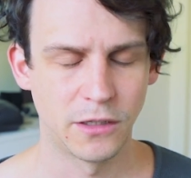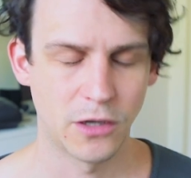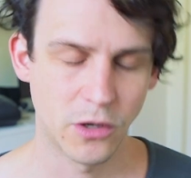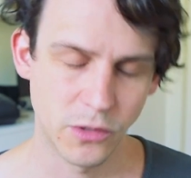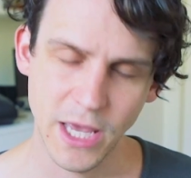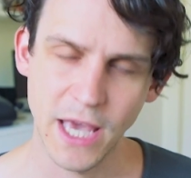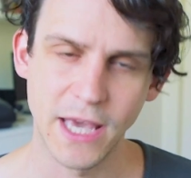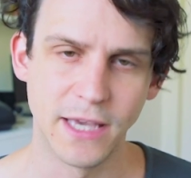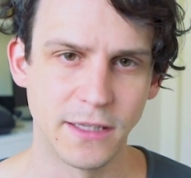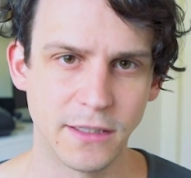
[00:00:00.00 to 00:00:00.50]

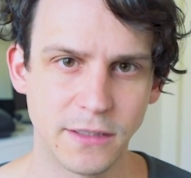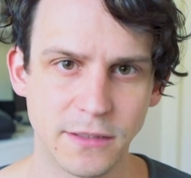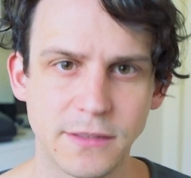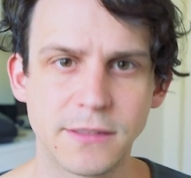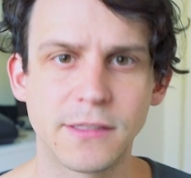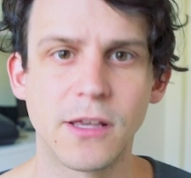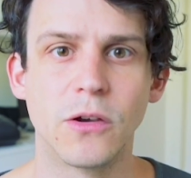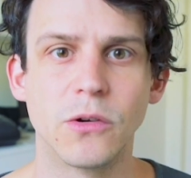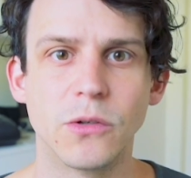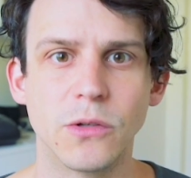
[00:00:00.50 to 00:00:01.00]
Okay,
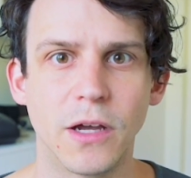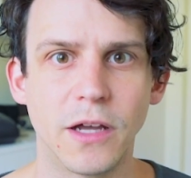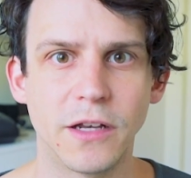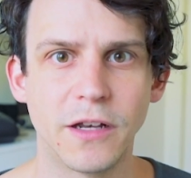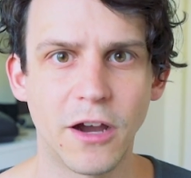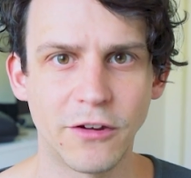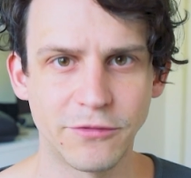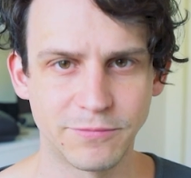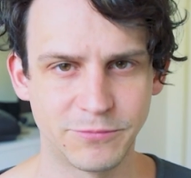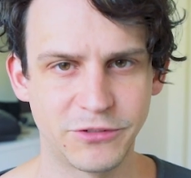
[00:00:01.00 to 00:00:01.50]
so
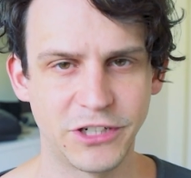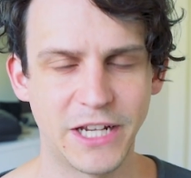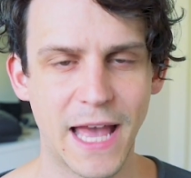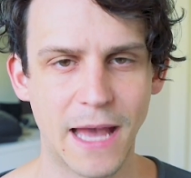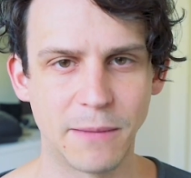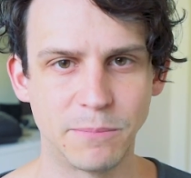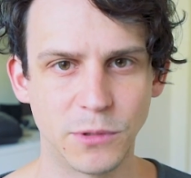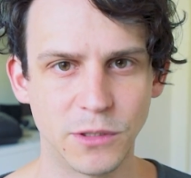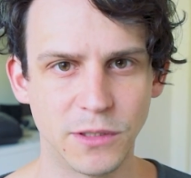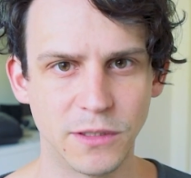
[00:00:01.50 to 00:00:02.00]
enough
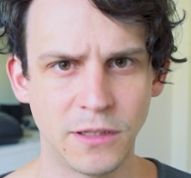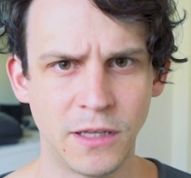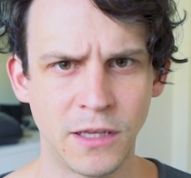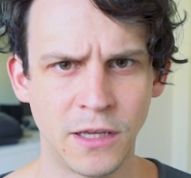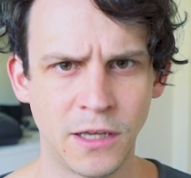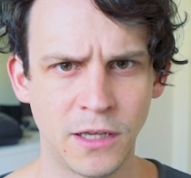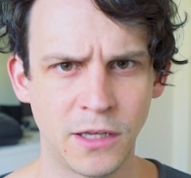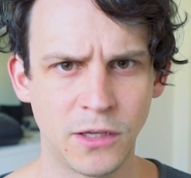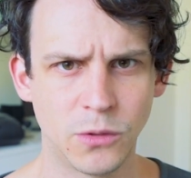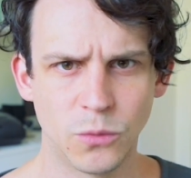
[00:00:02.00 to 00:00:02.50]
preamble
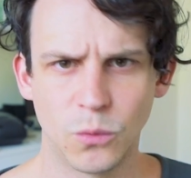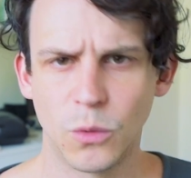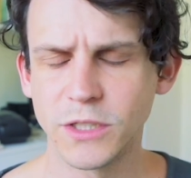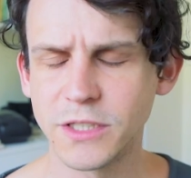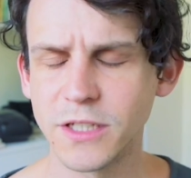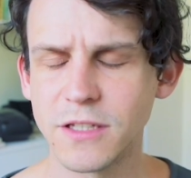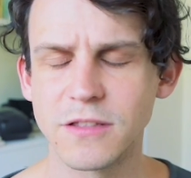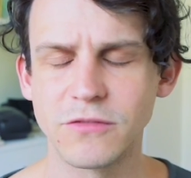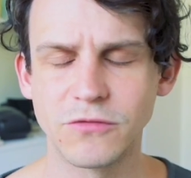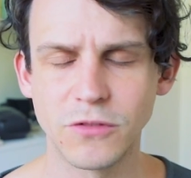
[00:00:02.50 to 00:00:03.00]
what
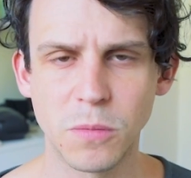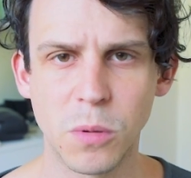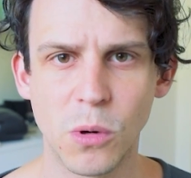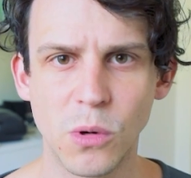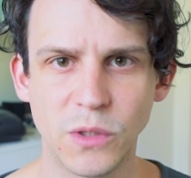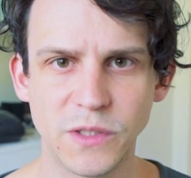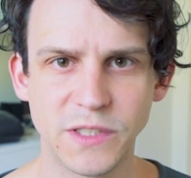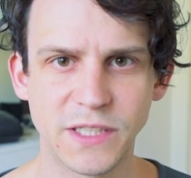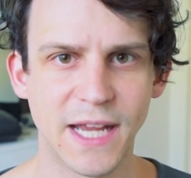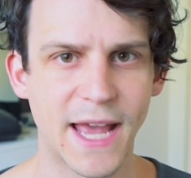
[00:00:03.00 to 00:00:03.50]
does the
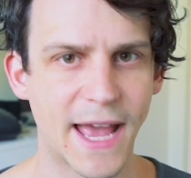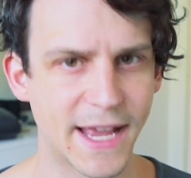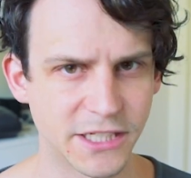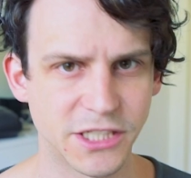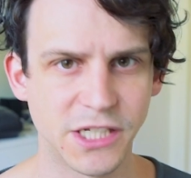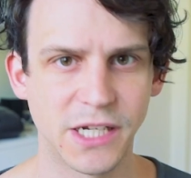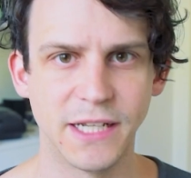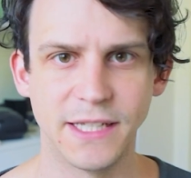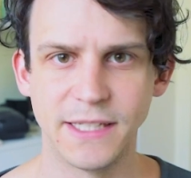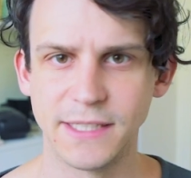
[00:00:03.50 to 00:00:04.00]
report
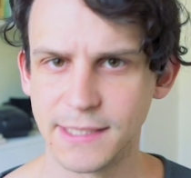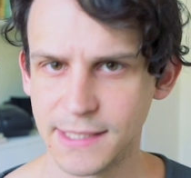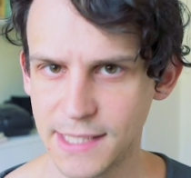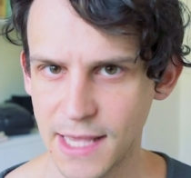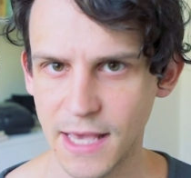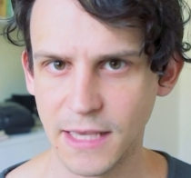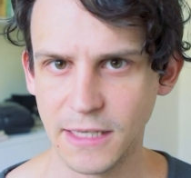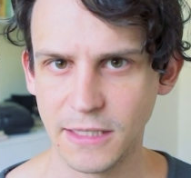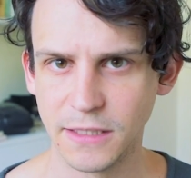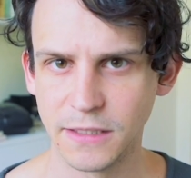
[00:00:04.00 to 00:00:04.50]
actually
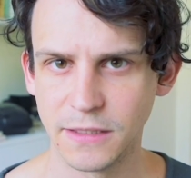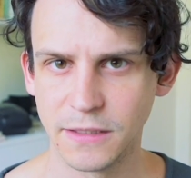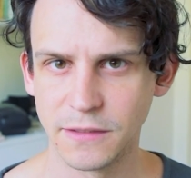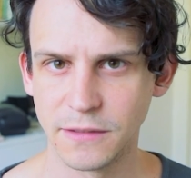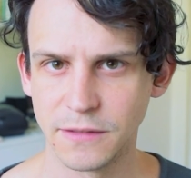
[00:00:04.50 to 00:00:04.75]
say?